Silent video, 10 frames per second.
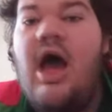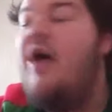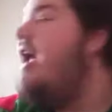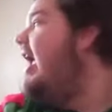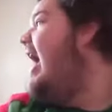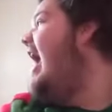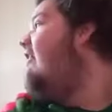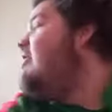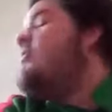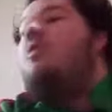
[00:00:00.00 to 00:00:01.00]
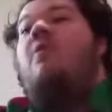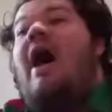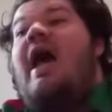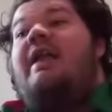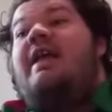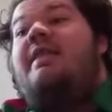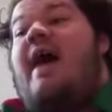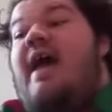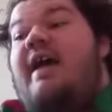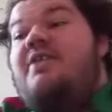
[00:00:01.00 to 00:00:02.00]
Okay, I don't even know why I did that.